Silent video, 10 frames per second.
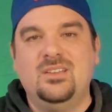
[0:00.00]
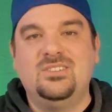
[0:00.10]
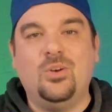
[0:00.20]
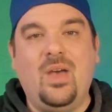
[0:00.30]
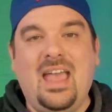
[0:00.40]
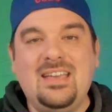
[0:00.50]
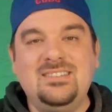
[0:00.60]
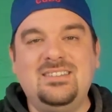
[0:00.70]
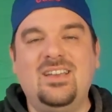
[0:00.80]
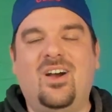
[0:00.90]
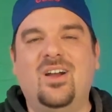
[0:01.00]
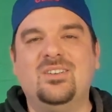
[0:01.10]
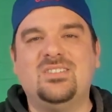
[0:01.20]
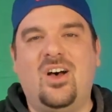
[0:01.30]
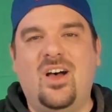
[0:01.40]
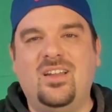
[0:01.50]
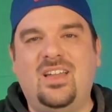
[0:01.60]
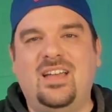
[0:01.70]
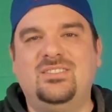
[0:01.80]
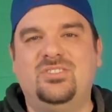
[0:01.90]
So ACR's
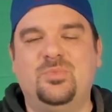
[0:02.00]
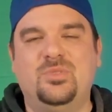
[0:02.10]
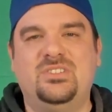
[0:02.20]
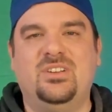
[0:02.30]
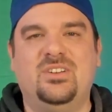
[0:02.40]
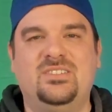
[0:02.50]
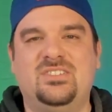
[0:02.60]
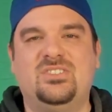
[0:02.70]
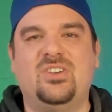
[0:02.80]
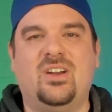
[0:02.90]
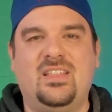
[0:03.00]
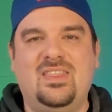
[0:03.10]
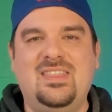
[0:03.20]
Online Super Series is starting